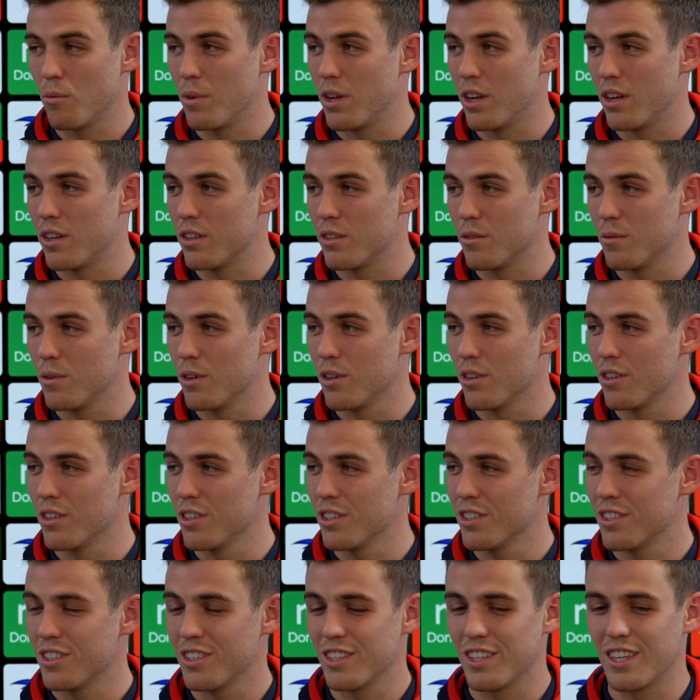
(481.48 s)
about it, to be
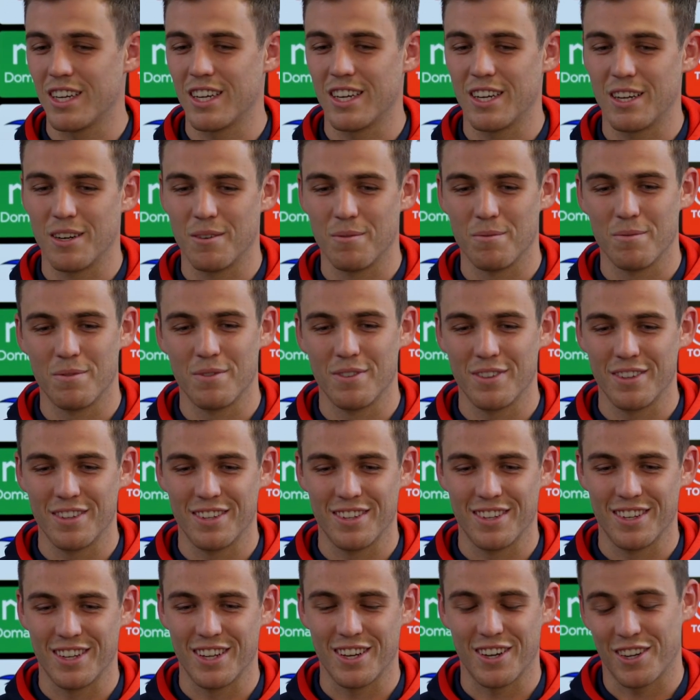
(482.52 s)
honest.
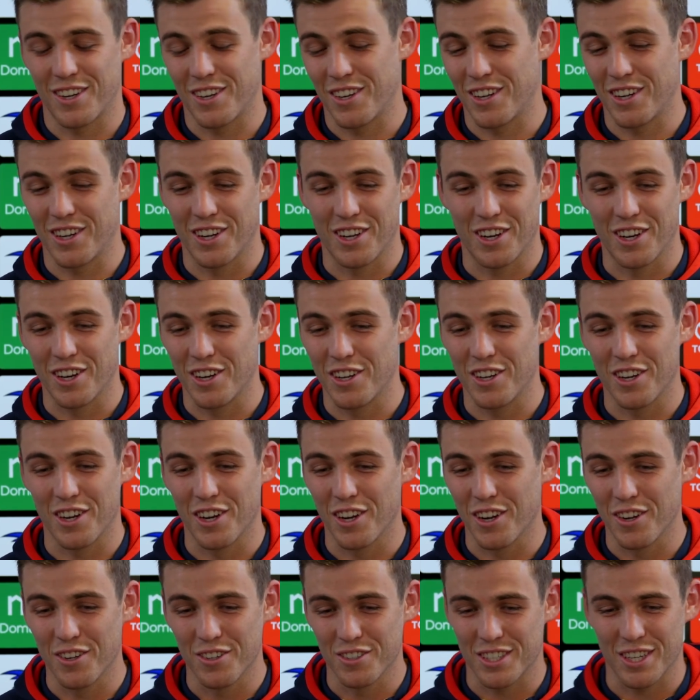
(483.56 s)
I don't know. I don't
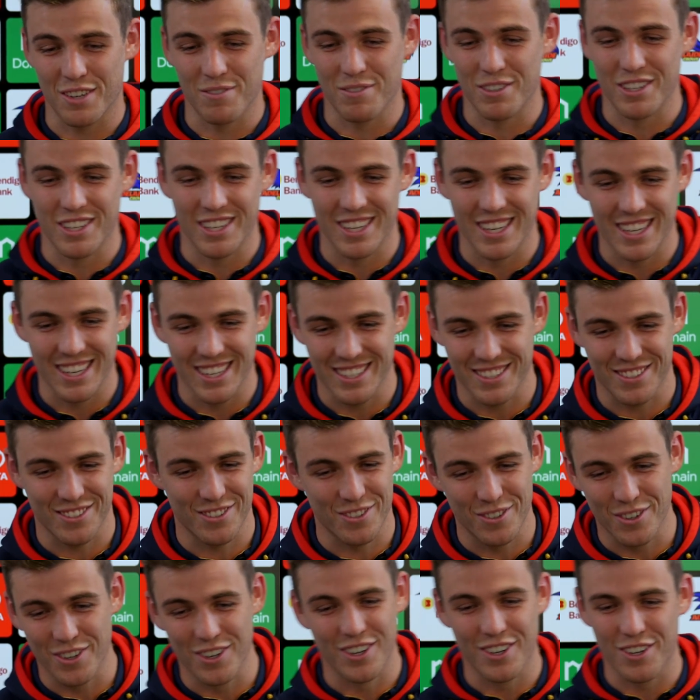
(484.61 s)
know who's coming in next or
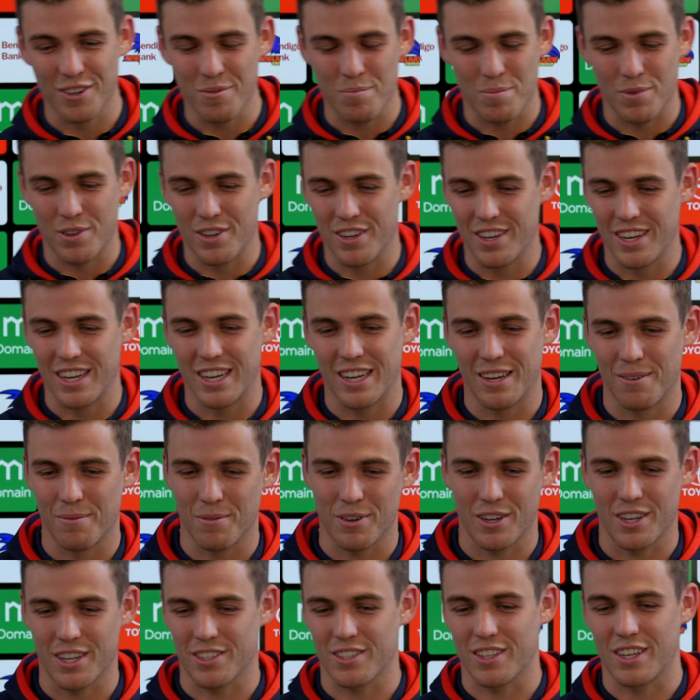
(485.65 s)
whatnot. But
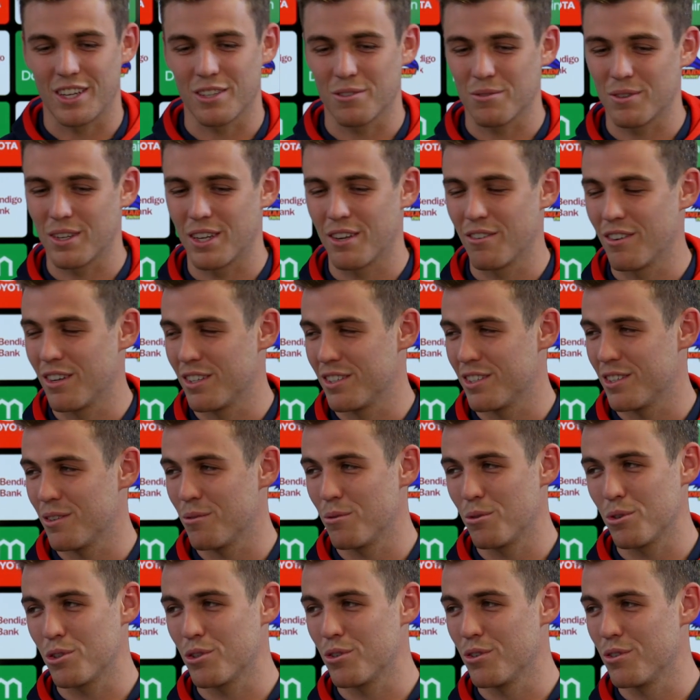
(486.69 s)
I guess last week everyone said
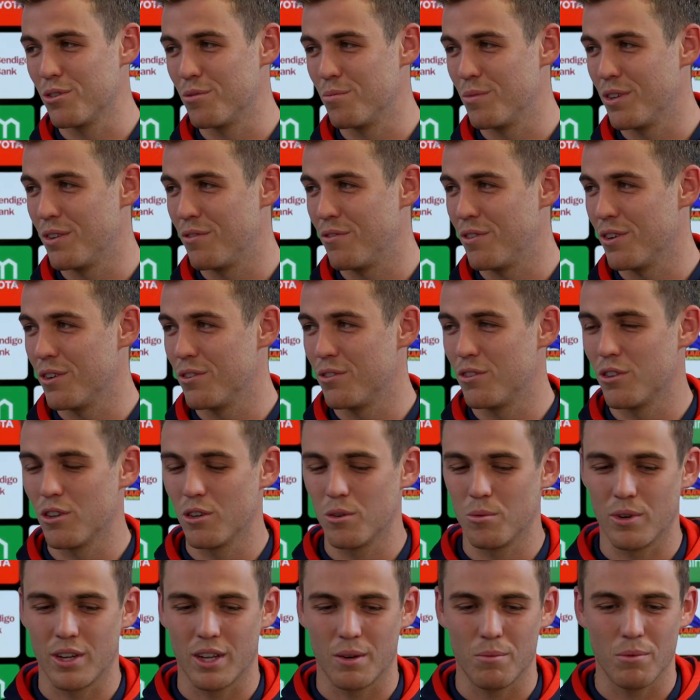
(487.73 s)
we'll shorten the midfield
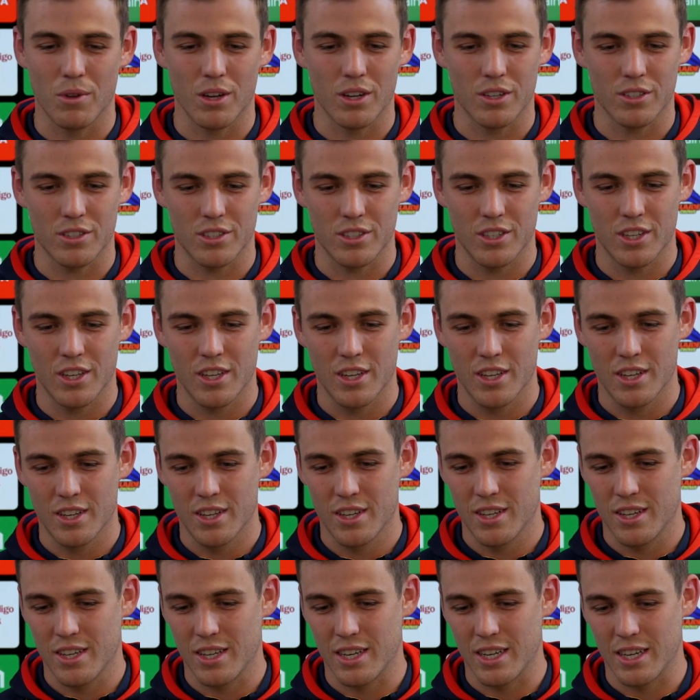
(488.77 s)
too. We had blokes
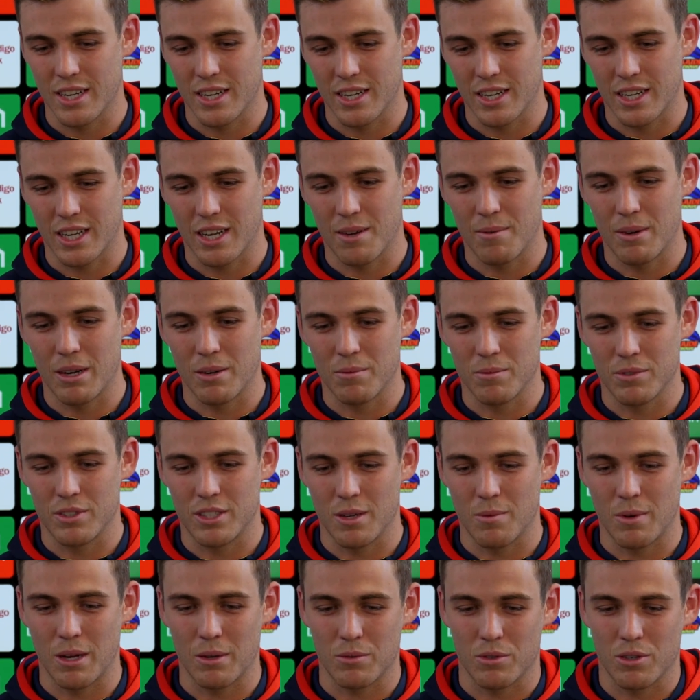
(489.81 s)
come up and
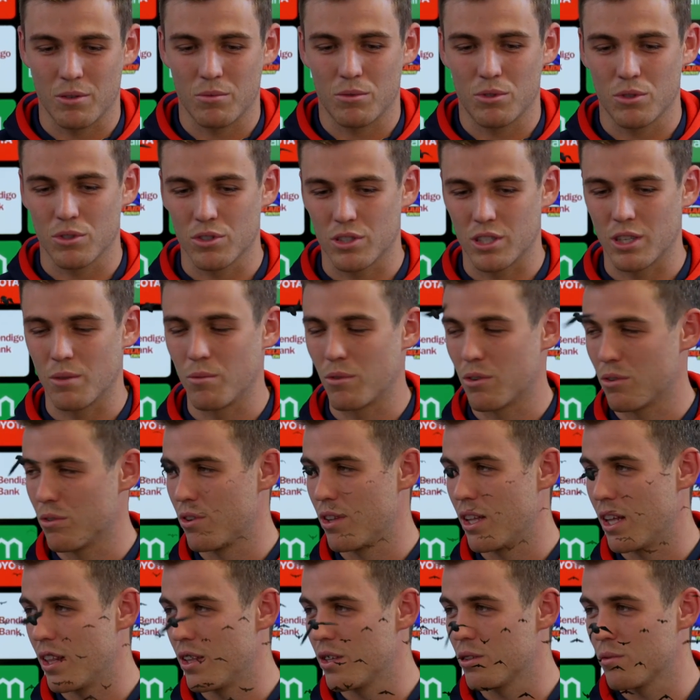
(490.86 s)
step up, so I'm sure someone will
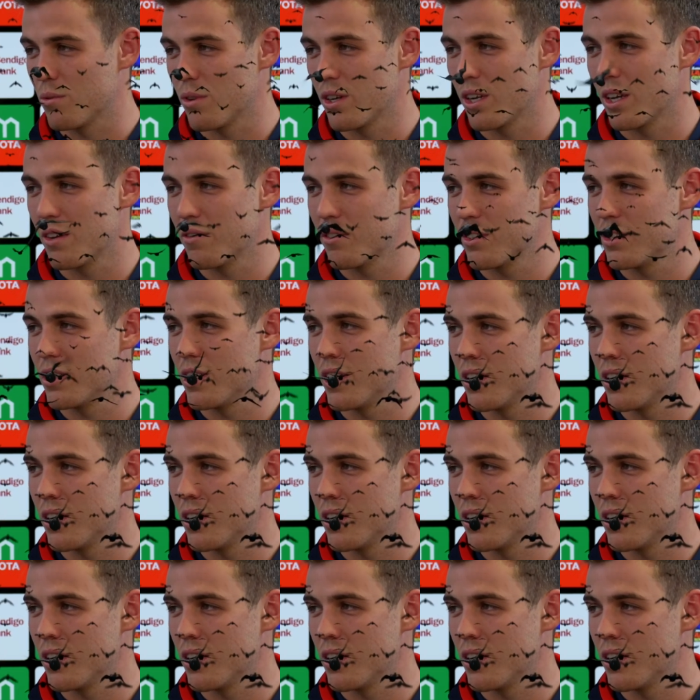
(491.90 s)
do that this week if it's